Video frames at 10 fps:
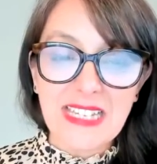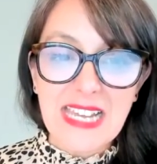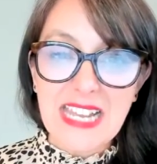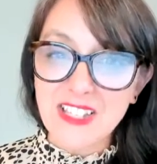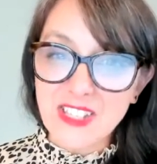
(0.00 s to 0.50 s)

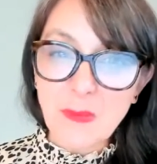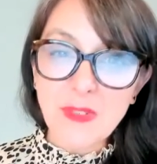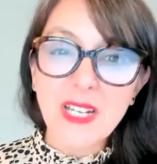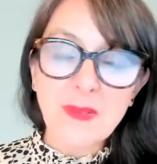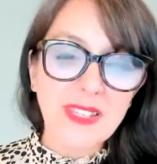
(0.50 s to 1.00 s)
And
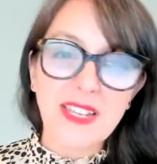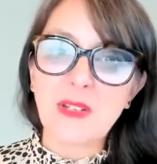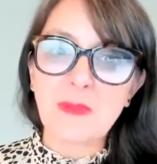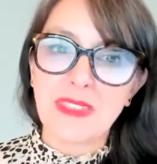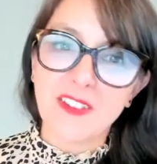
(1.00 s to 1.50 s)
sometimes that
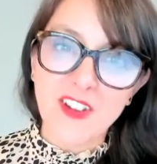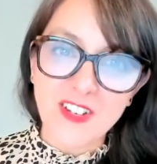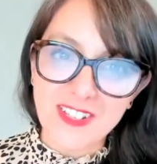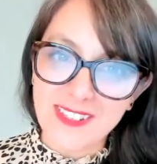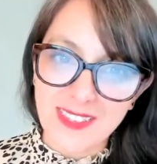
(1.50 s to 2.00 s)
can be the
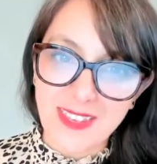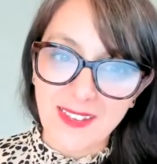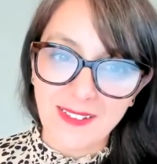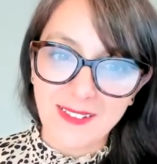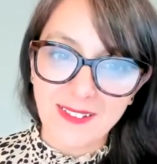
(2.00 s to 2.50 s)
hardest
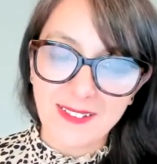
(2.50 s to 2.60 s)
thing.